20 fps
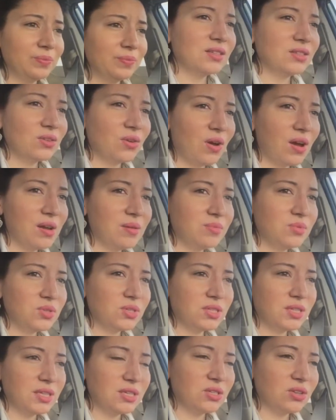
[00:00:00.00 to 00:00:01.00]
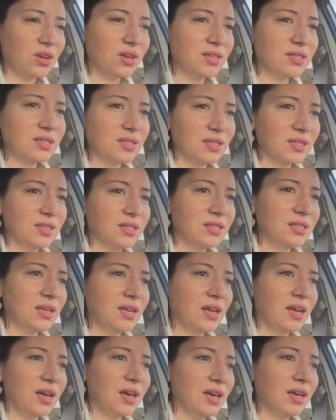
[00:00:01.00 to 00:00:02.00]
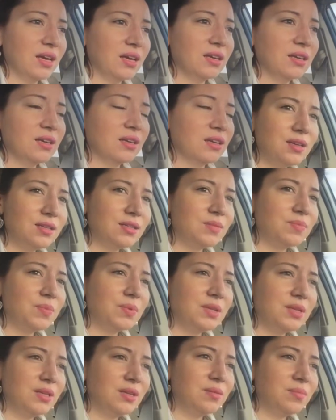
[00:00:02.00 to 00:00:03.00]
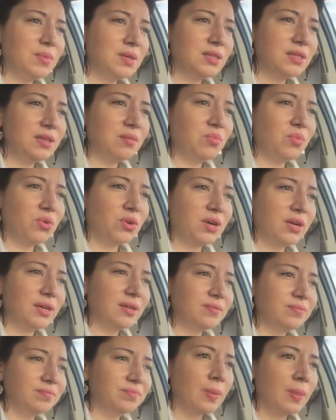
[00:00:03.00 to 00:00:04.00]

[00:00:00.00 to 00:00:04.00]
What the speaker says: So I'm just exhausted today. It's been a Monday morning.